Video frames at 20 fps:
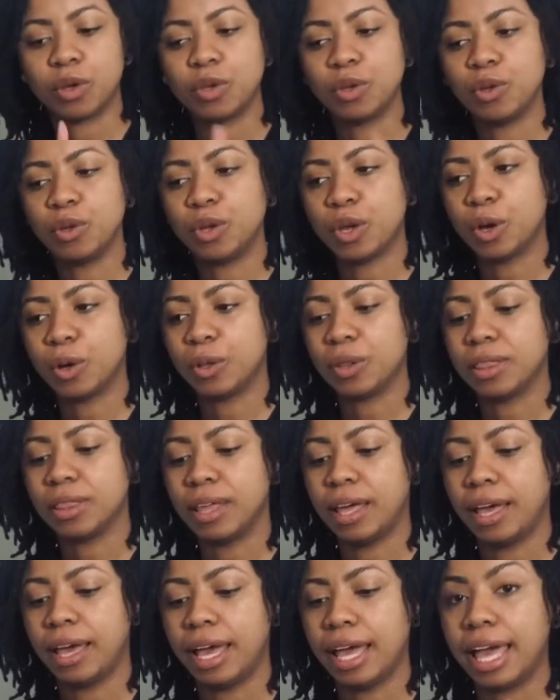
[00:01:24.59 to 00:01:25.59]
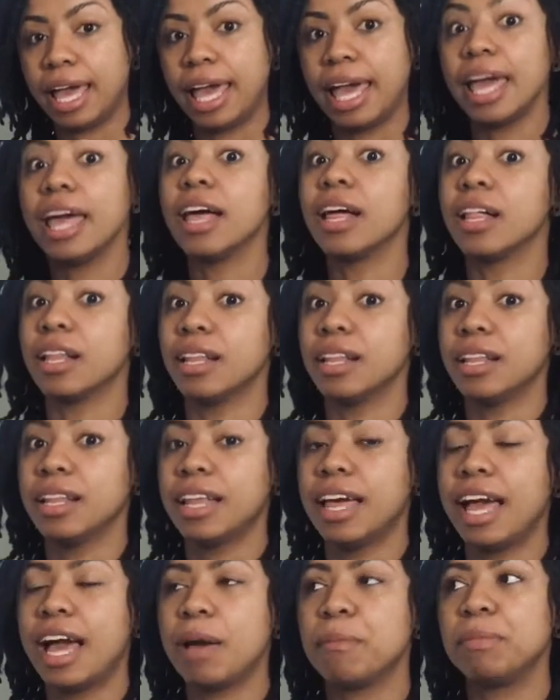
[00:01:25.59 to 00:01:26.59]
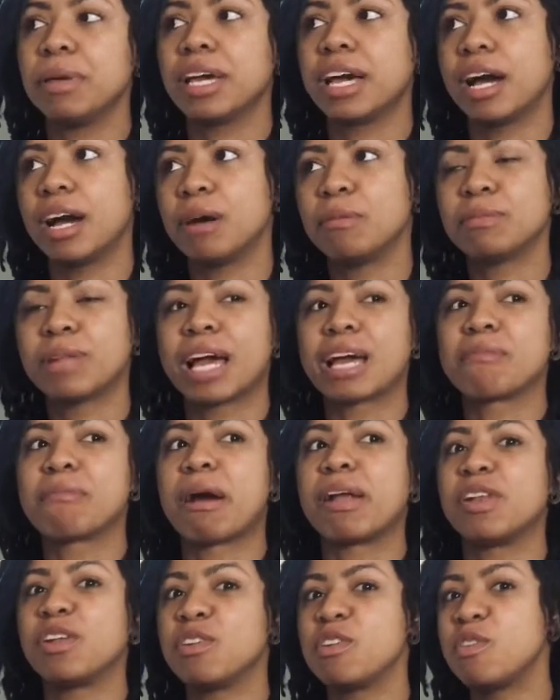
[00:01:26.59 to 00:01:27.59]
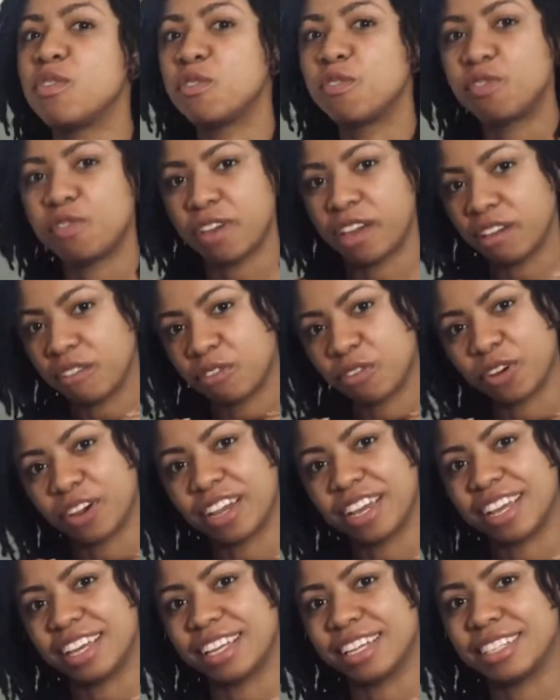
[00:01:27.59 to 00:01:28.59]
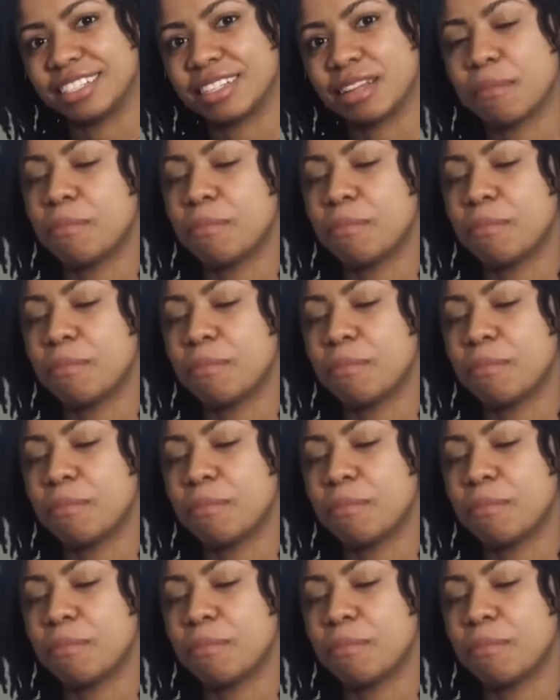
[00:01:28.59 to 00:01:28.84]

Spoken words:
you know that L had become like my new favorite